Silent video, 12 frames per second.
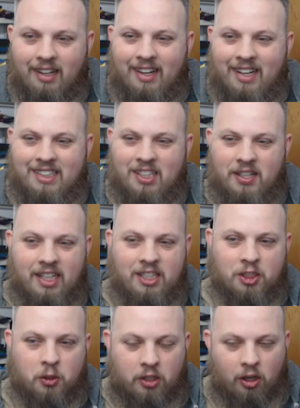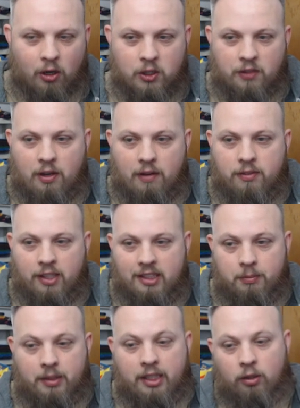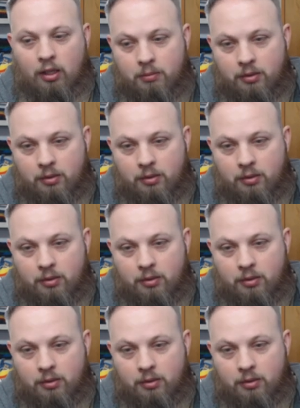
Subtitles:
and that's how you get additional cards if you have like the Meager on